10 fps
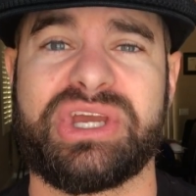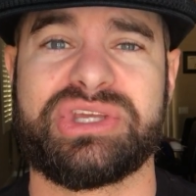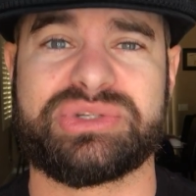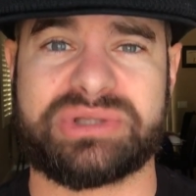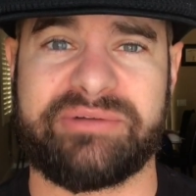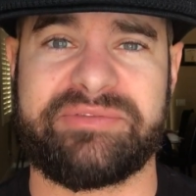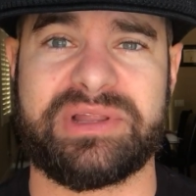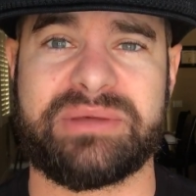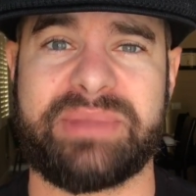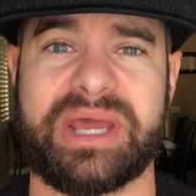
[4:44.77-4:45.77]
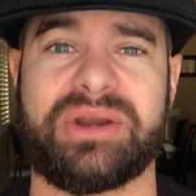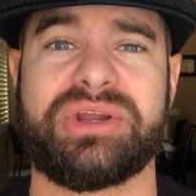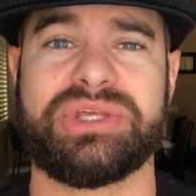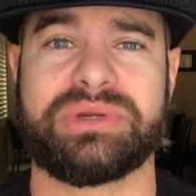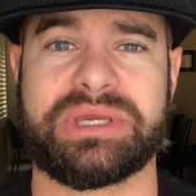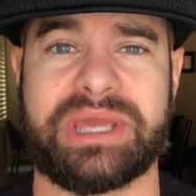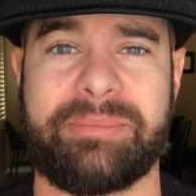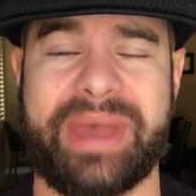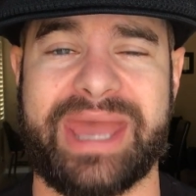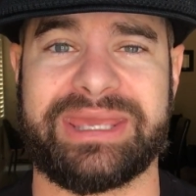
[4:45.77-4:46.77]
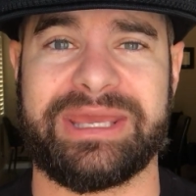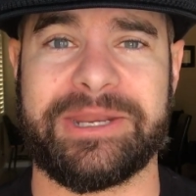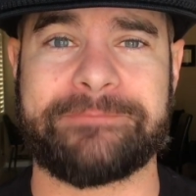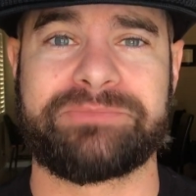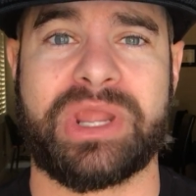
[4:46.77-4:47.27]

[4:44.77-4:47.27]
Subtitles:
you start feeling better, you could get back in.